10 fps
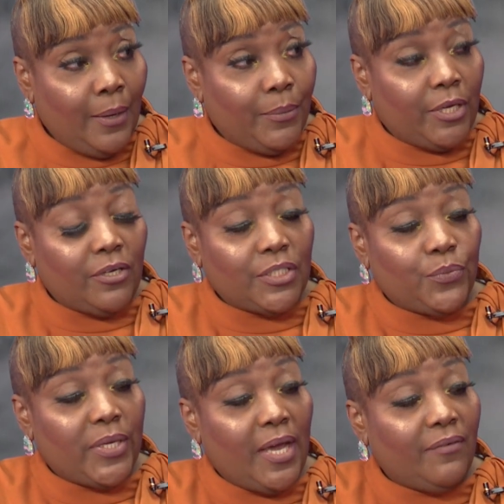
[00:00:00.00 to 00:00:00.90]
because
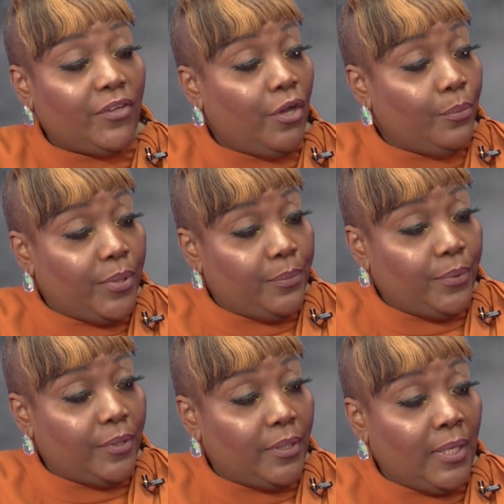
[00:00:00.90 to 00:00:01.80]
we have young
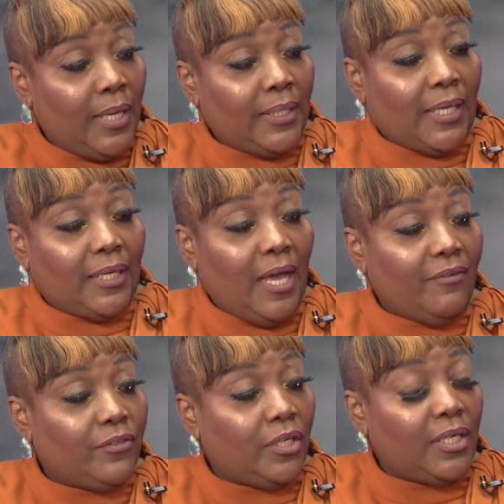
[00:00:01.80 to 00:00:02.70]
people that
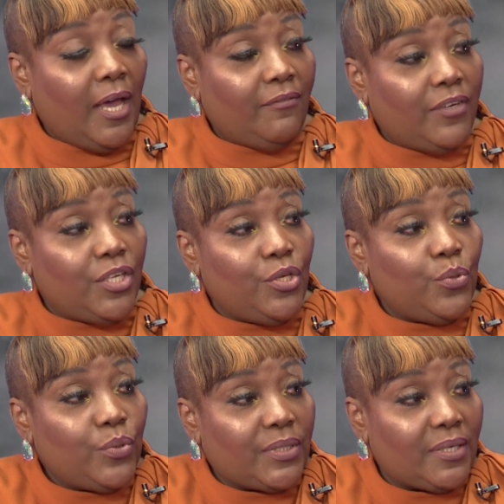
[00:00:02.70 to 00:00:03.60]
have not had the
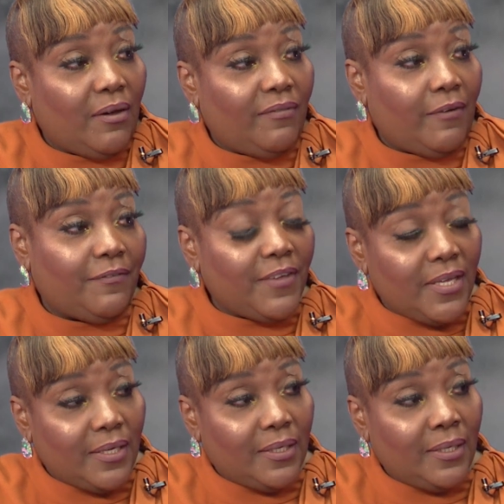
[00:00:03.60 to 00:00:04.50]
use of a
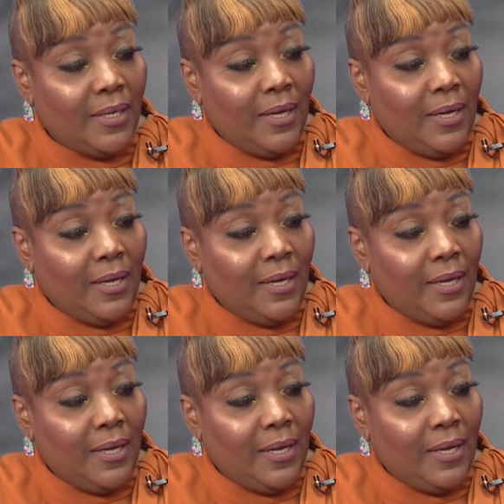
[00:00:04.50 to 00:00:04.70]
field